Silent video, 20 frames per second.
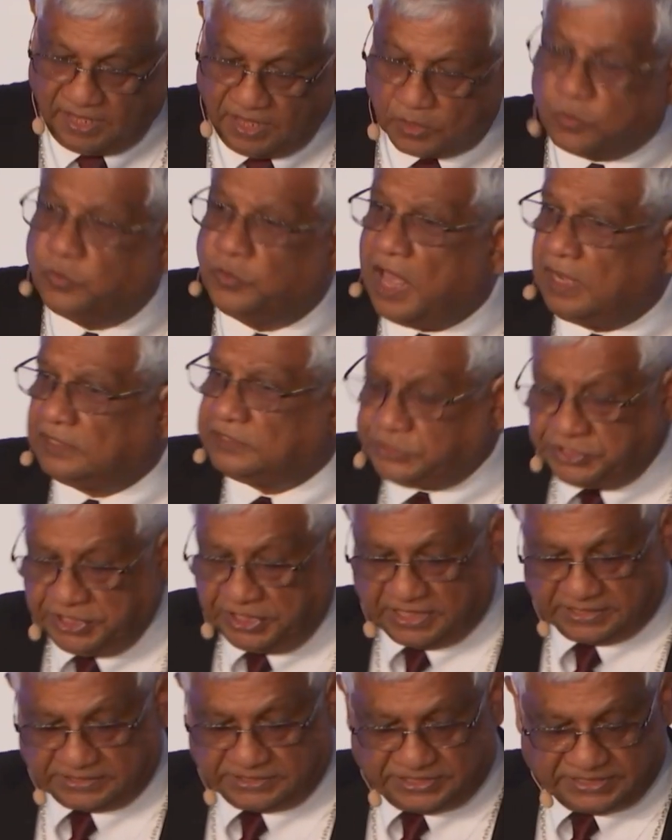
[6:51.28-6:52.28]
could our
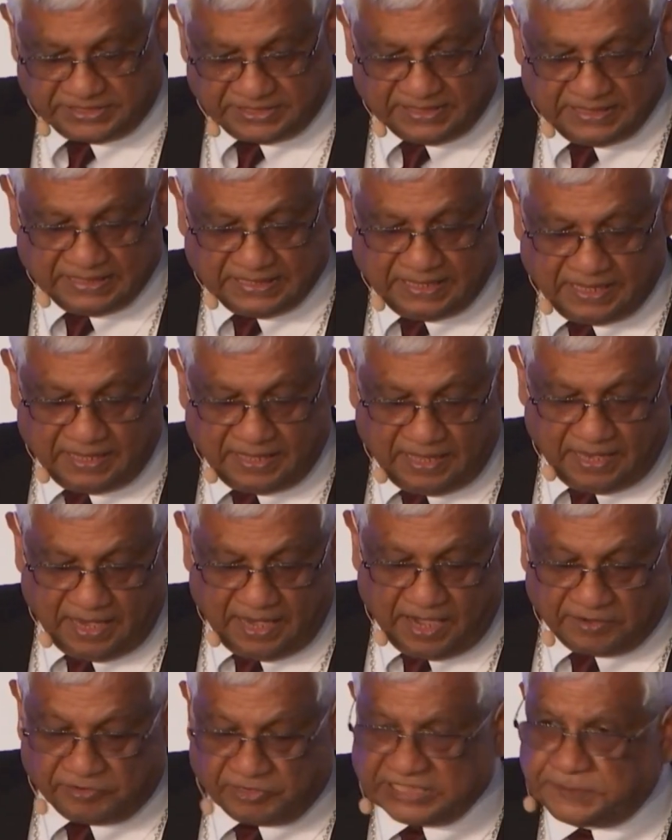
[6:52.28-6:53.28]
church
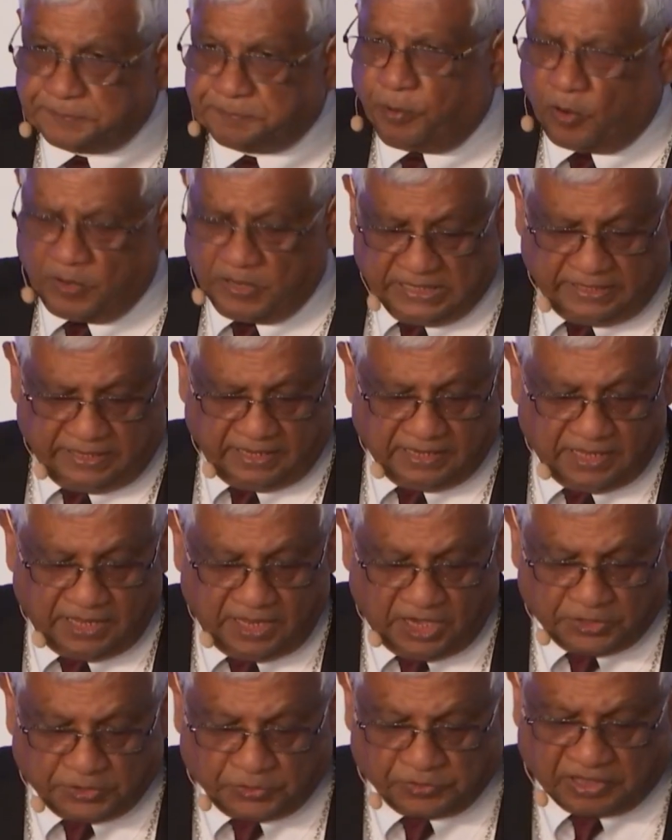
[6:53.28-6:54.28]
respond
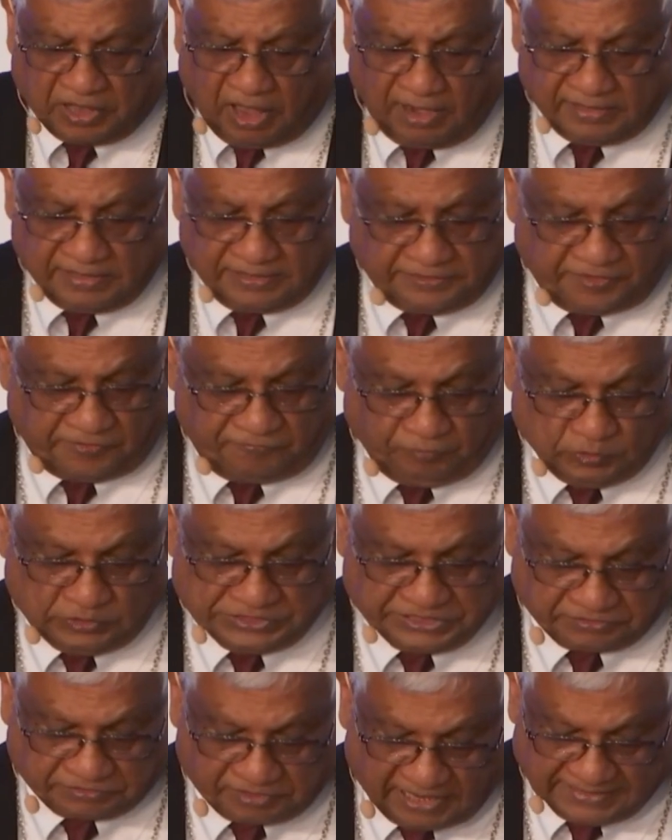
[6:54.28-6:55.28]
to the current
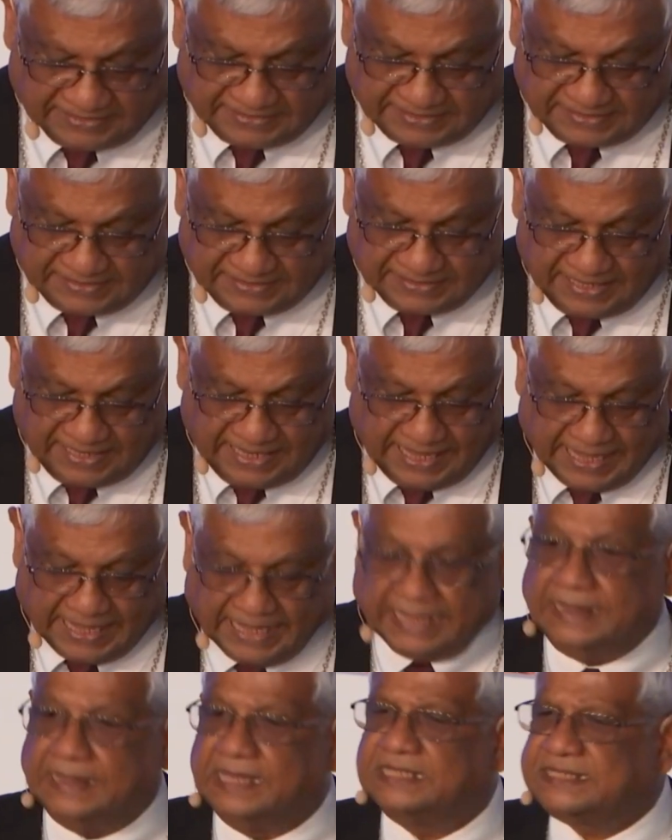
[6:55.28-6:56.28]
refugee crisis in the